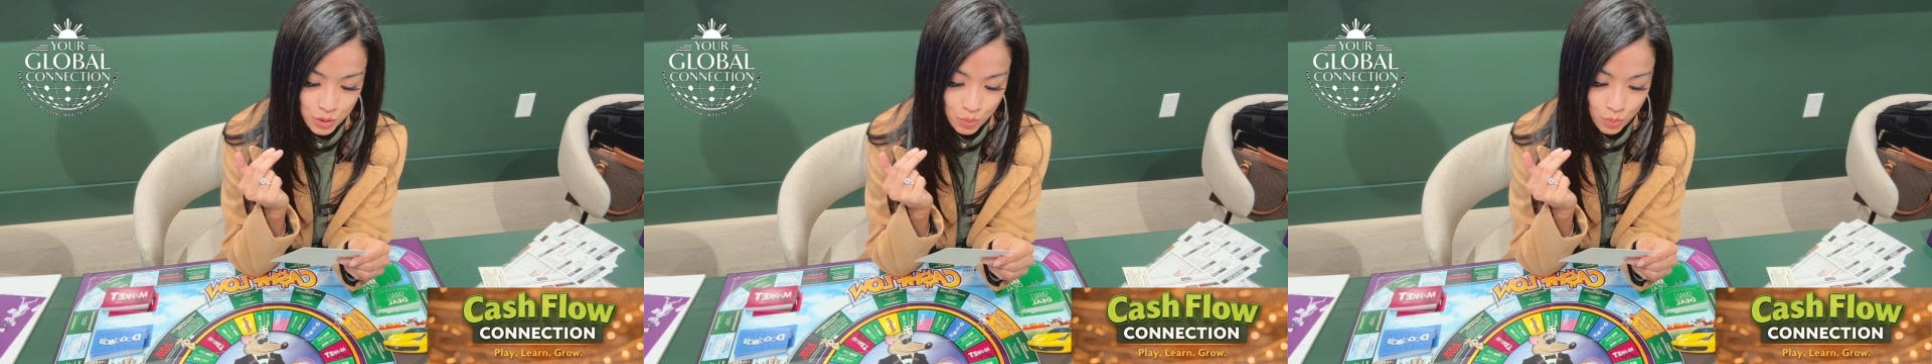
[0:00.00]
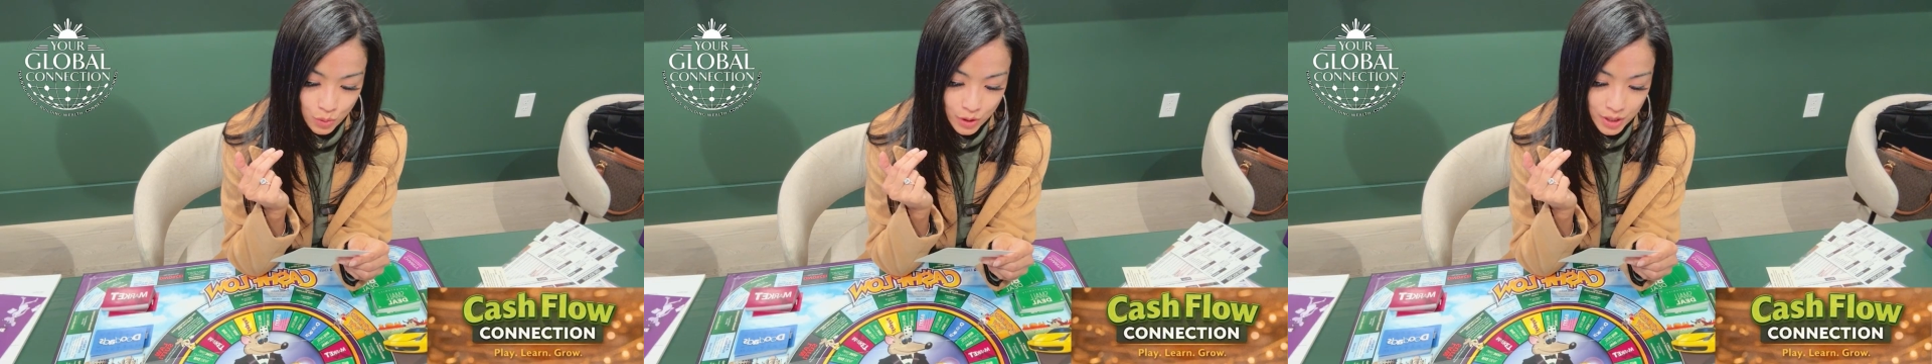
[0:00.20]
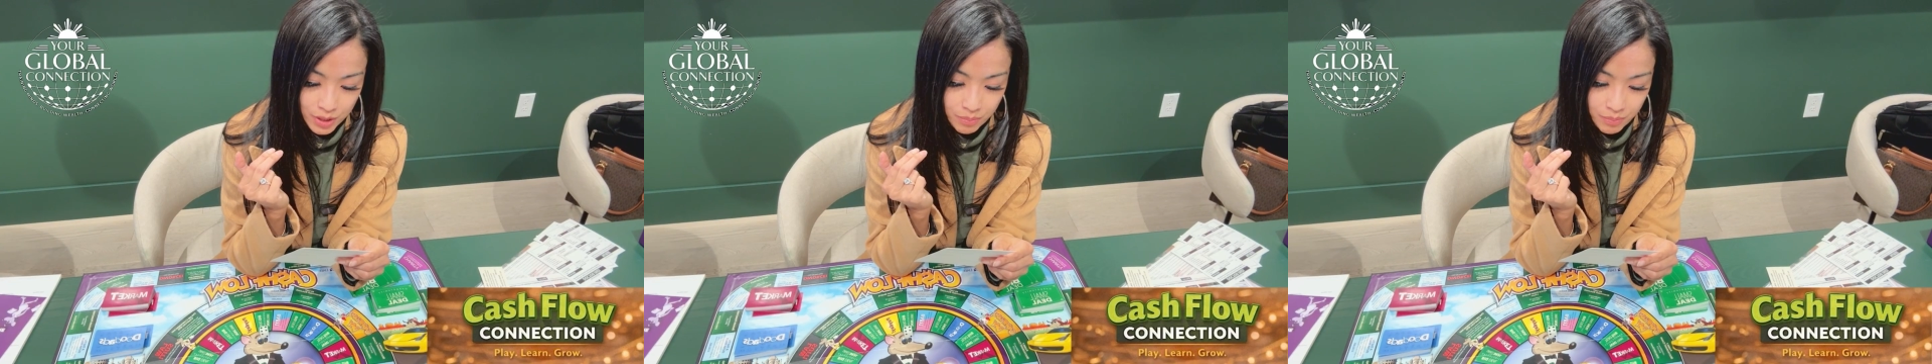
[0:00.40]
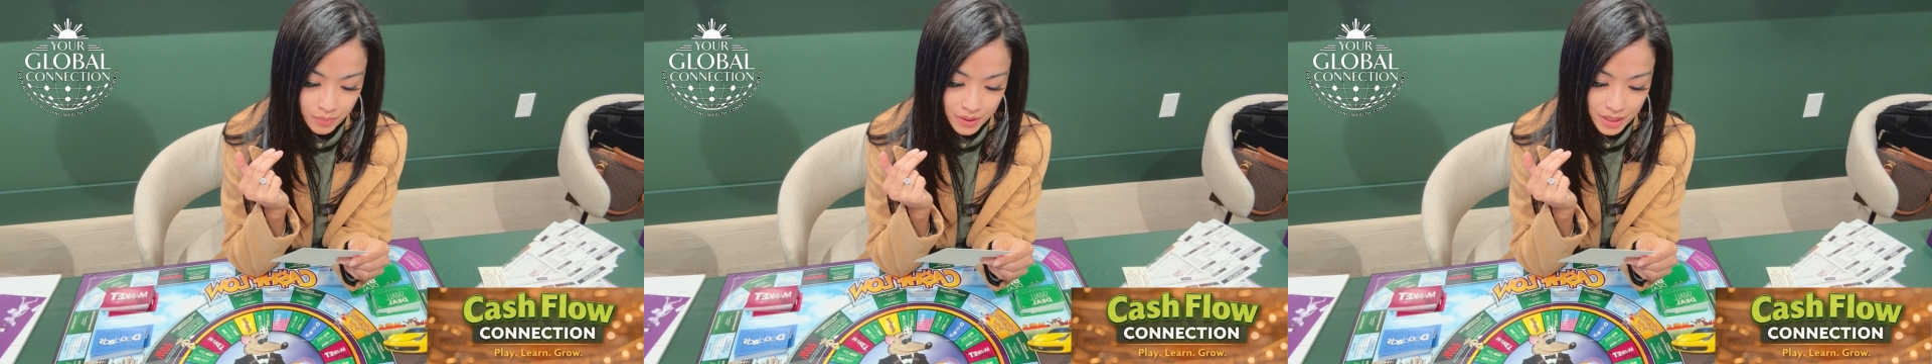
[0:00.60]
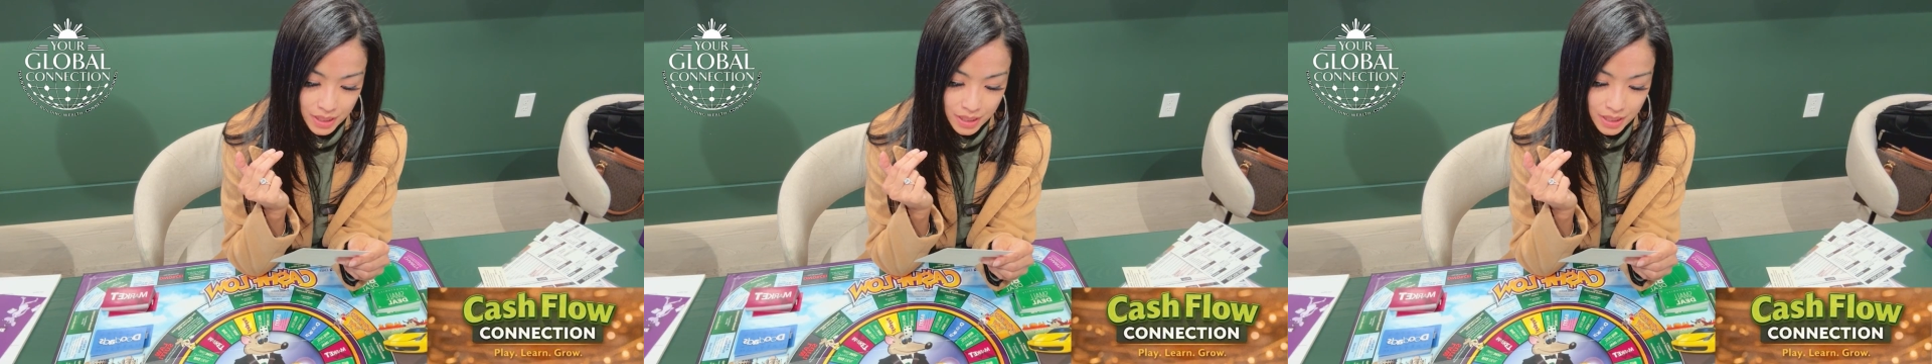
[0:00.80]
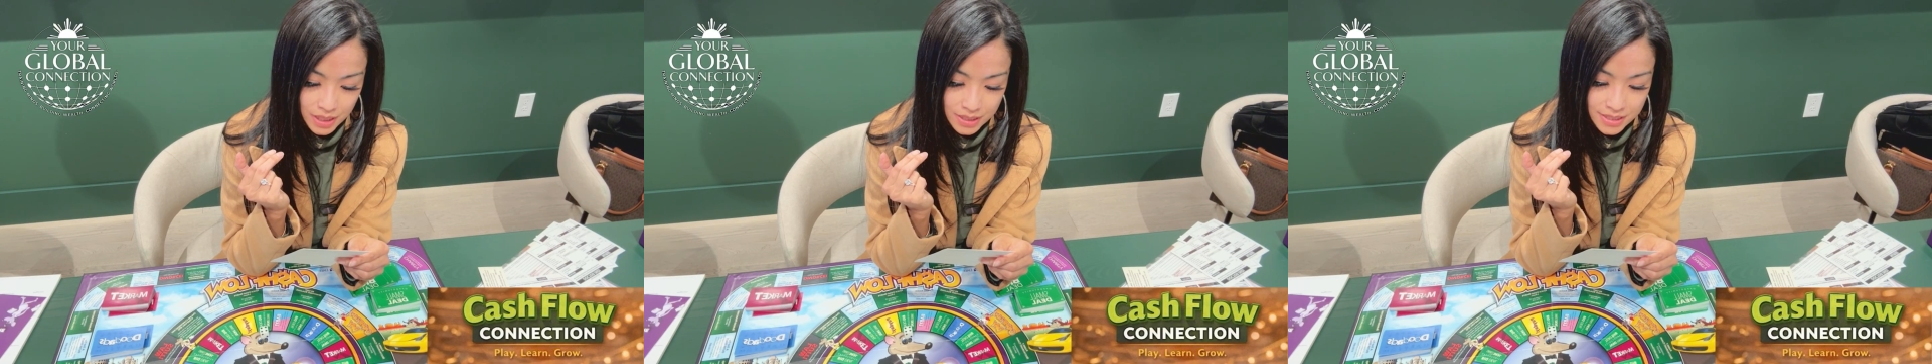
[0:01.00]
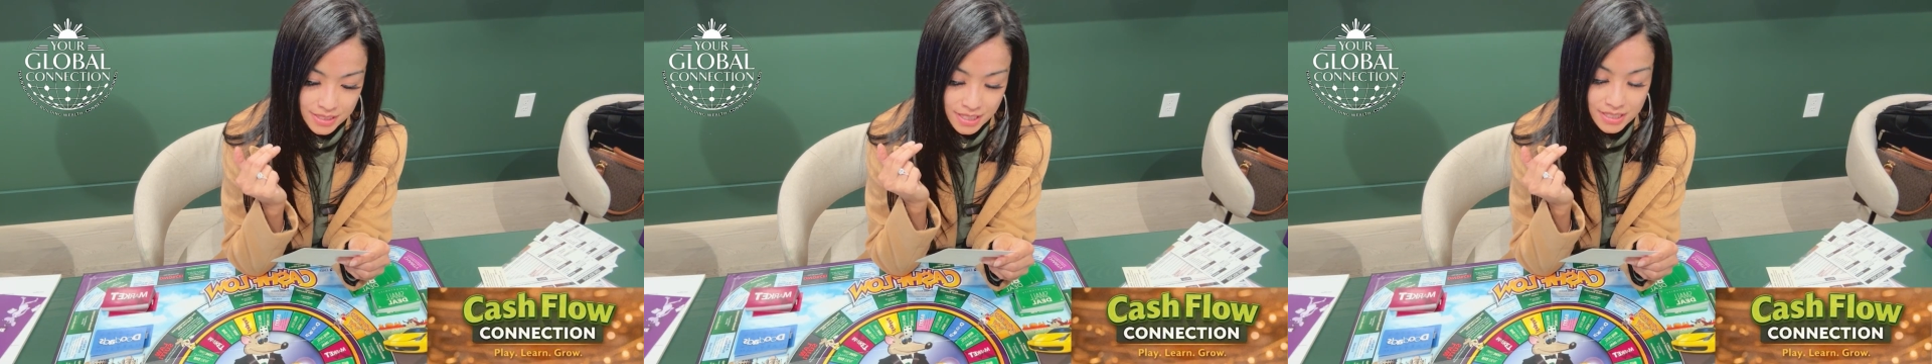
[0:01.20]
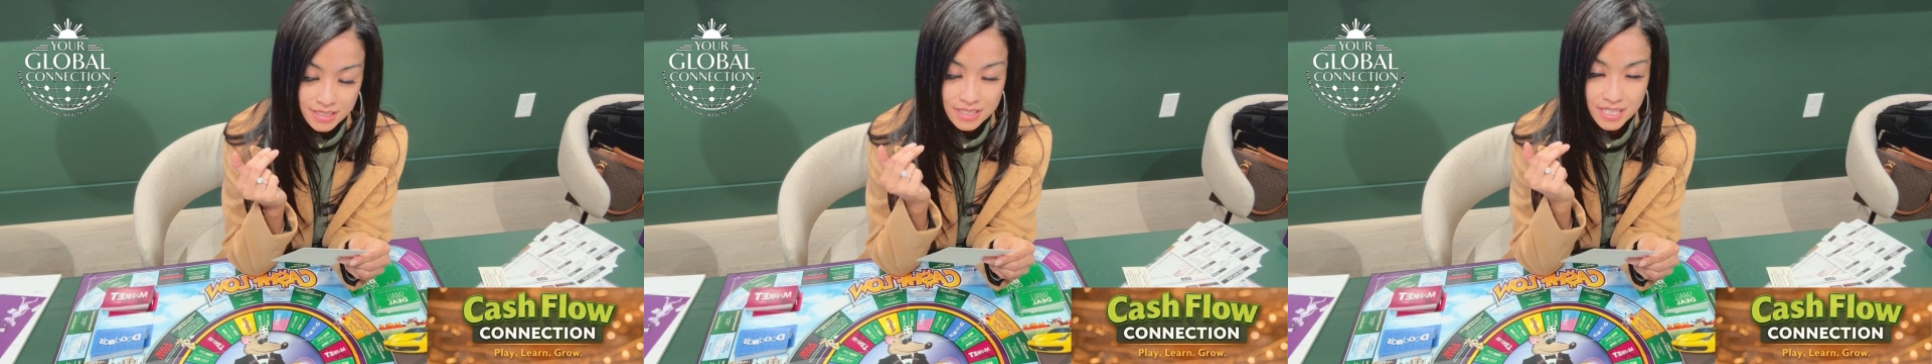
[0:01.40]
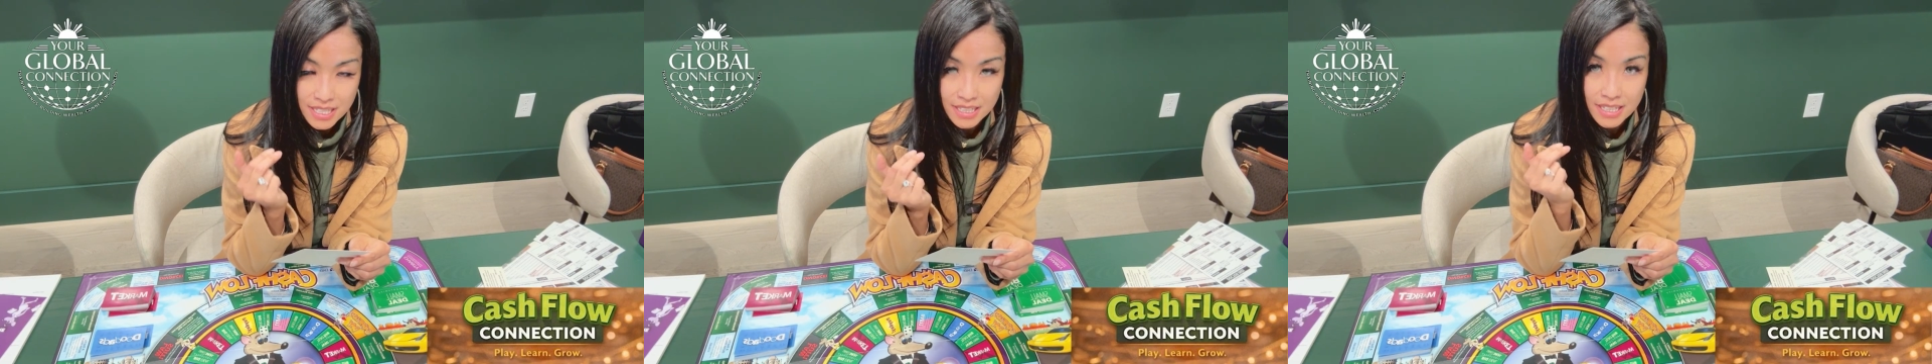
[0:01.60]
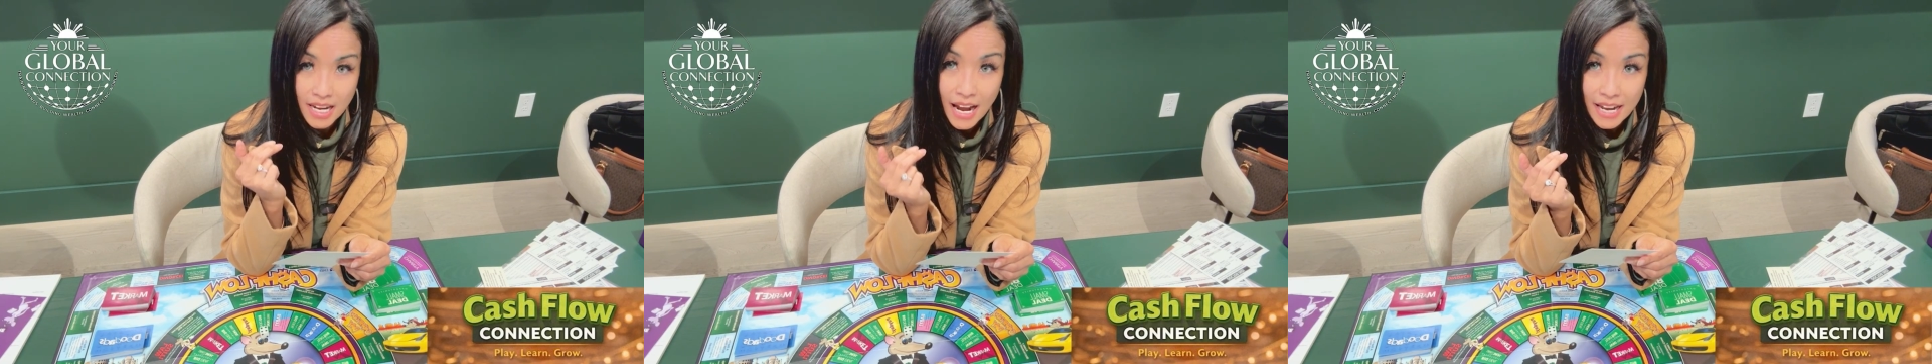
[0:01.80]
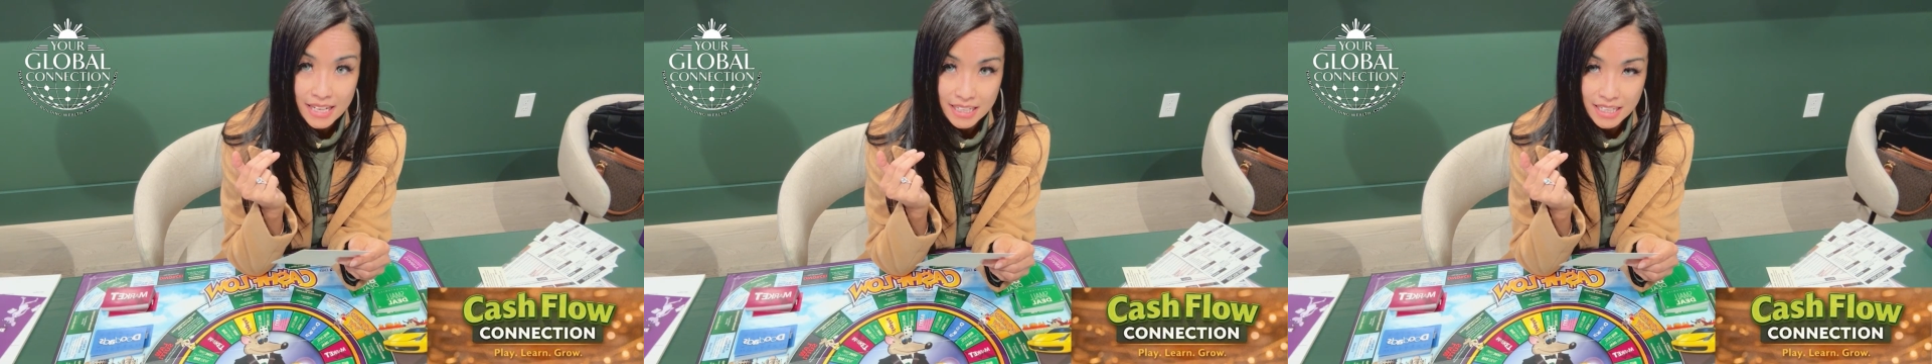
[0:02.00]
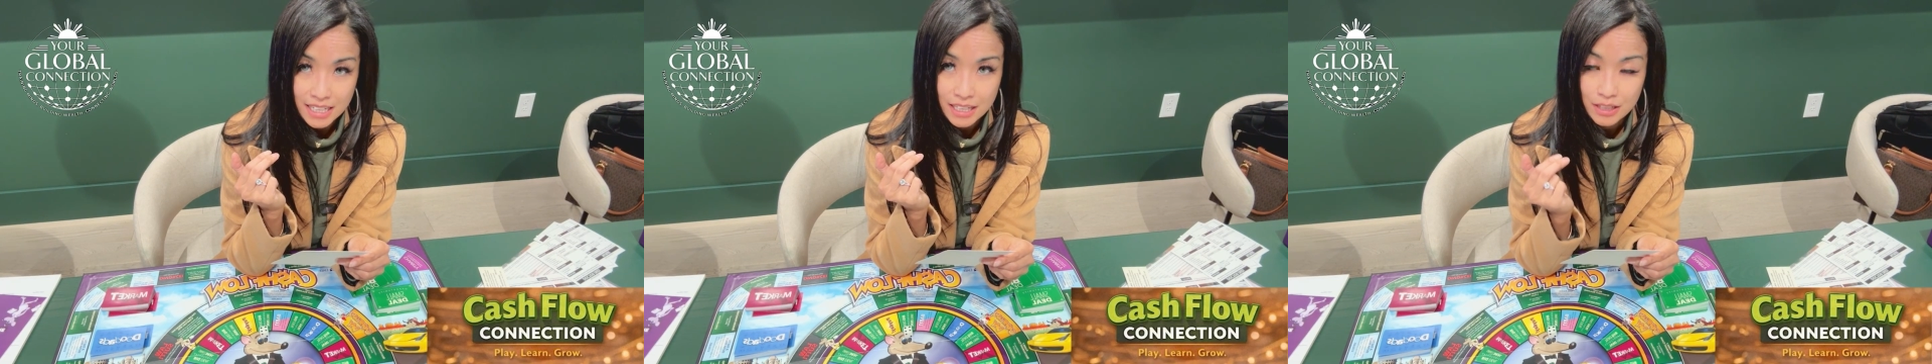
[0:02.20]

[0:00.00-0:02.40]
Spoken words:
would be $1,690.